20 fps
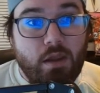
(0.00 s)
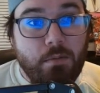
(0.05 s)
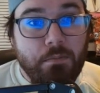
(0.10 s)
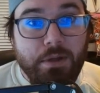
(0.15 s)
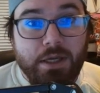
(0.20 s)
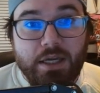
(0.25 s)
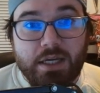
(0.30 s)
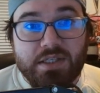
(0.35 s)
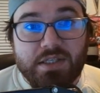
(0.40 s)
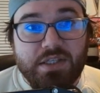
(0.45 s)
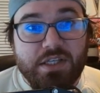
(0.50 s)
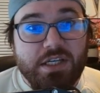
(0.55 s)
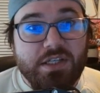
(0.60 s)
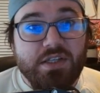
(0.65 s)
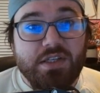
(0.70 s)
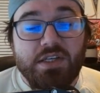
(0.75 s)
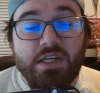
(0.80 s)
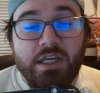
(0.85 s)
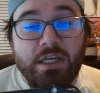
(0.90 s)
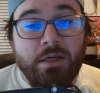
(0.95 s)
because this
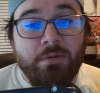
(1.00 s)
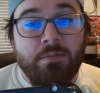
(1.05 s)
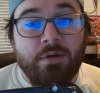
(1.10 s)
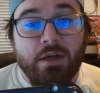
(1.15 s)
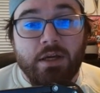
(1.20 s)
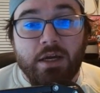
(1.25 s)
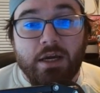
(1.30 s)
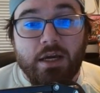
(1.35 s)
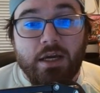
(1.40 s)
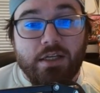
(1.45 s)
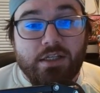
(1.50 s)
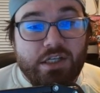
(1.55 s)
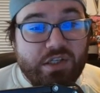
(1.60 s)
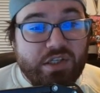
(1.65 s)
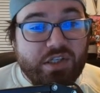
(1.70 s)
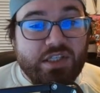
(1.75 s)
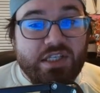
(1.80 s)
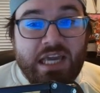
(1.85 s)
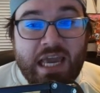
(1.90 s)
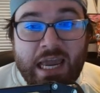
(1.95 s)
team
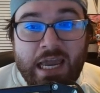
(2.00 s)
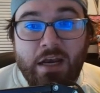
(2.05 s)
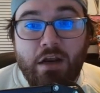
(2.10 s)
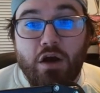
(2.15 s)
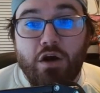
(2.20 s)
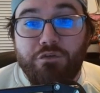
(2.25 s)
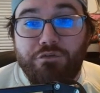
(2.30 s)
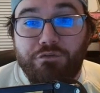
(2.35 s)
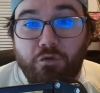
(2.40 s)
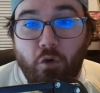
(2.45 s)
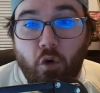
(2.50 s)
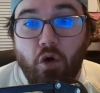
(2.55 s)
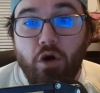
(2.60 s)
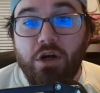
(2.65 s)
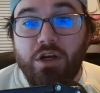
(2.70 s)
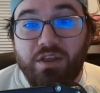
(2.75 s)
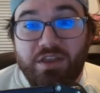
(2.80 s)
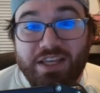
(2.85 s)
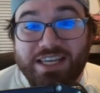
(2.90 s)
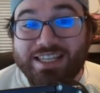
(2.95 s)
just can't
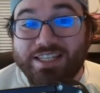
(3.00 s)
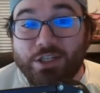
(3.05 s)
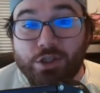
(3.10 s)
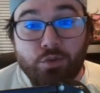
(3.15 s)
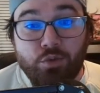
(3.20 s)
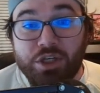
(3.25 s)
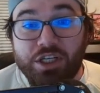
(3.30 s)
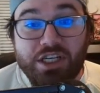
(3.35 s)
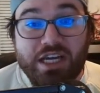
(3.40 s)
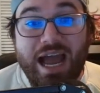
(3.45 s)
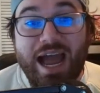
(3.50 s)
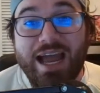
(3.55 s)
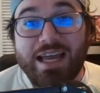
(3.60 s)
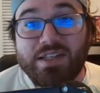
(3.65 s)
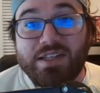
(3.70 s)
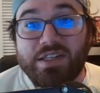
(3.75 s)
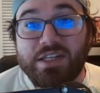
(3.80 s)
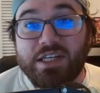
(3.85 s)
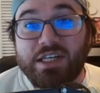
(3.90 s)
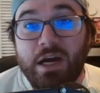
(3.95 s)
afford these three
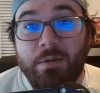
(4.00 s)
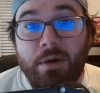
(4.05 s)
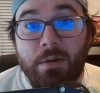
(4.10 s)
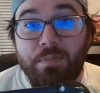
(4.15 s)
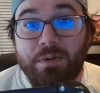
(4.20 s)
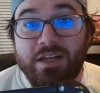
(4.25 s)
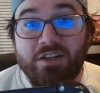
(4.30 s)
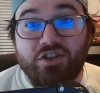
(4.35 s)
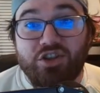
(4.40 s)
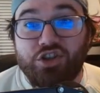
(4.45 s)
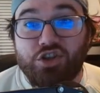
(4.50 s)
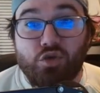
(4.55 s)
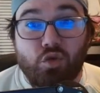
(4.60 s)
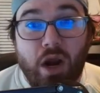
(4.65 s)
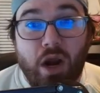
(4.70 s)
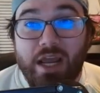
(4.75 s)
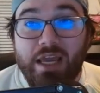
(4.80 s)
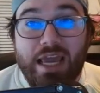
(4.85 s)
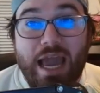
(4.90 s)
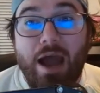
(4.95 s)
guys to come up and
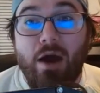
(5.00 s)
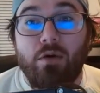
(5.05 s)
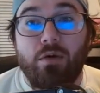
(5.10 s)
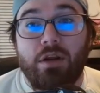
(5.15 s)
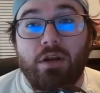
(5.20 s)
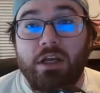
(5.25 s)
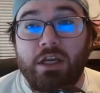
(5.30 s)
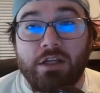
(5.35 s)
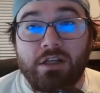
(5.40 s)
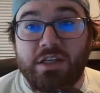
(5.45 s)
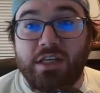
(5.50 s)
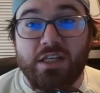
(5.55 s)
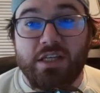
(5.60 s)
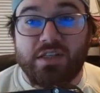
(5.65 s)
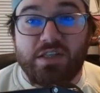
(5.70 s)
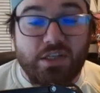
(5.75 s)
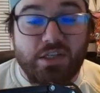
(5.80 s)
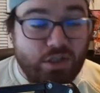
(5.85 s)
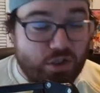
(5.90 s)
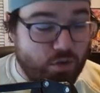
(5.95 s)
strike out in key
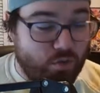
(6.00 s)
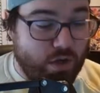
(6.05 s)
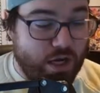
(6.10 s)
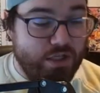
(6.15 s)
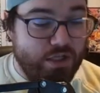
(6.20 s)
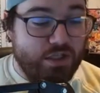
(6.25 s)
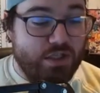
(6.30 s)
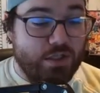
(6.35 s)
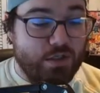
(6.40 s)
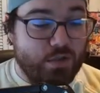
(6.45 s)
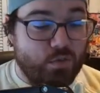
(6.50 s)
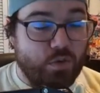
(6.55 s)
situations.